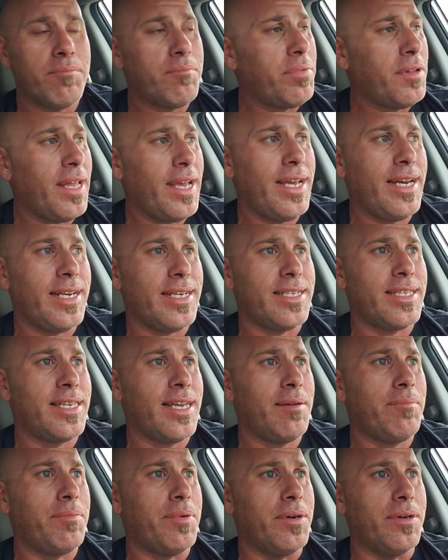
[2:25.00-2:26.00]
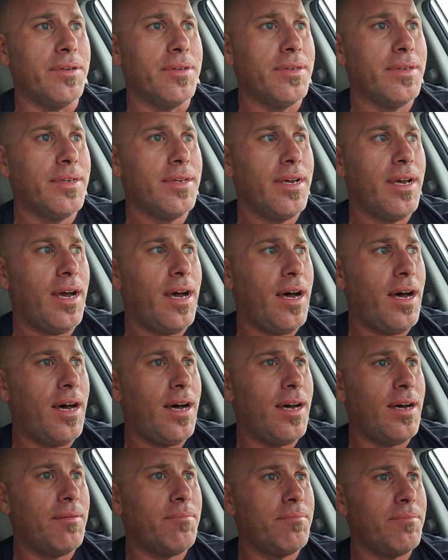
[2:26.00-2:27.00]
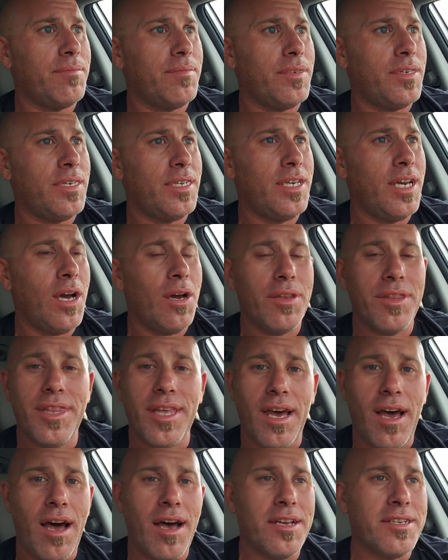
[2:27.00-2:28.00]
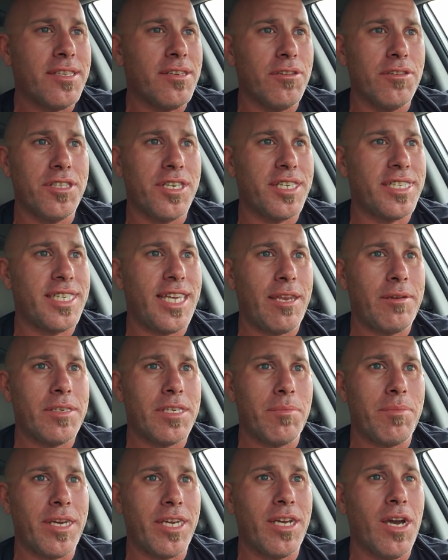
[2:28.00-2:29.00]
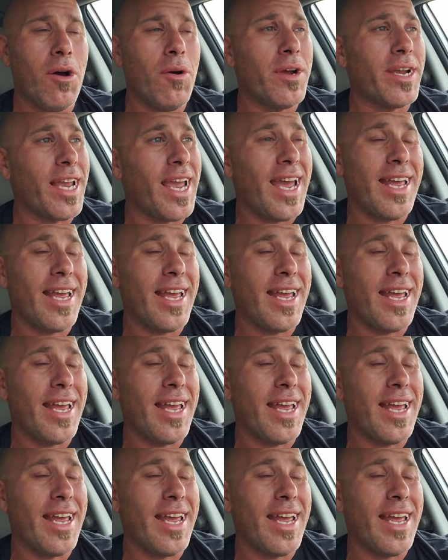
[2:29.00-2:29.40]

Plain and simple. Um, no, the hustle just seems to be going.